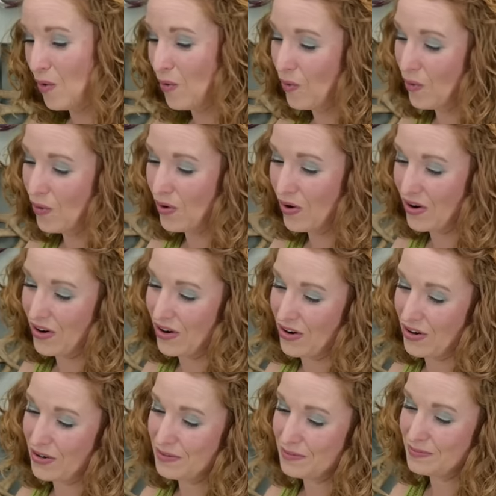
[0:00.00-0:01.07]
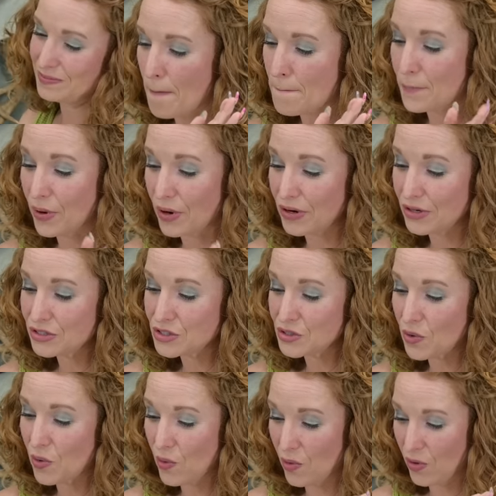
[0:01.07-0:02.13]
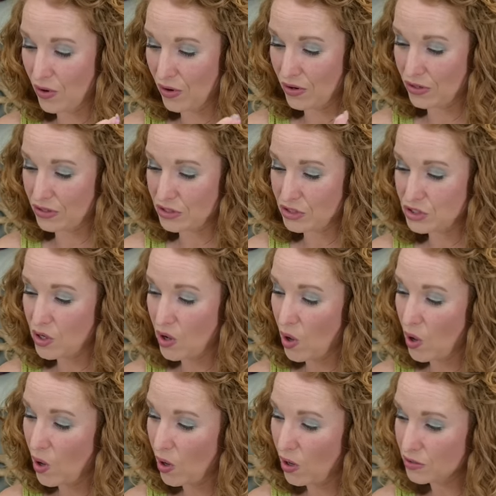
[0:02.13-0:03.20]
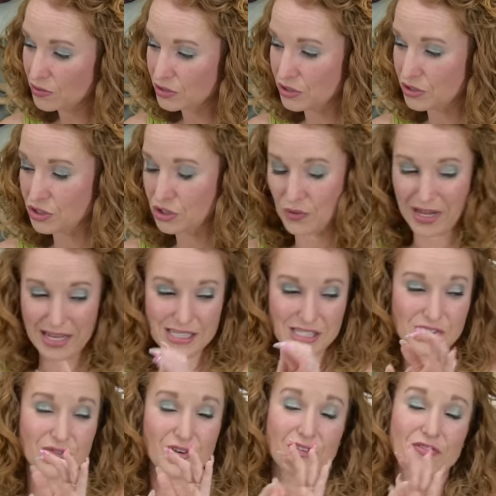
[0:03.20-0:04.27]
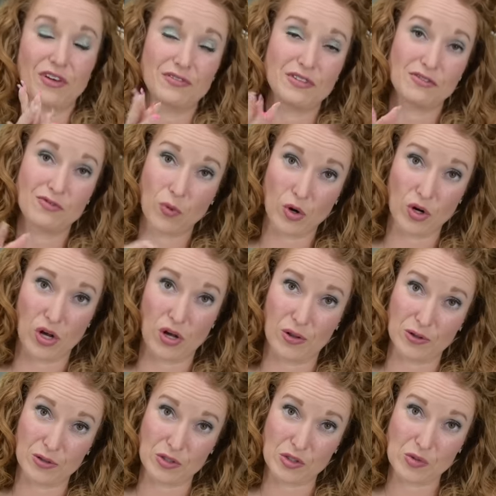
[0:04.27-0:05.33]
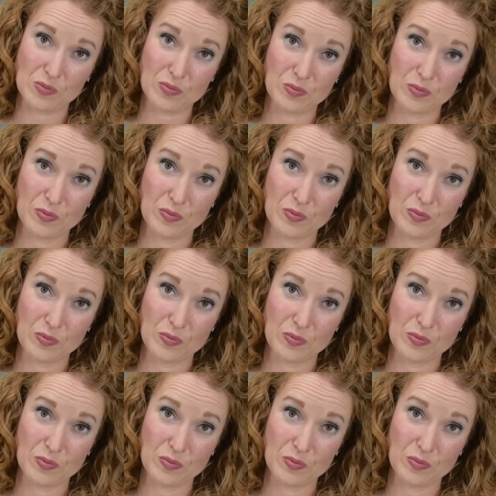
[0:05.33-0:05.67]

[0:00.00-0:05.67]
or burnt orange halter dress for fifty-four dollars.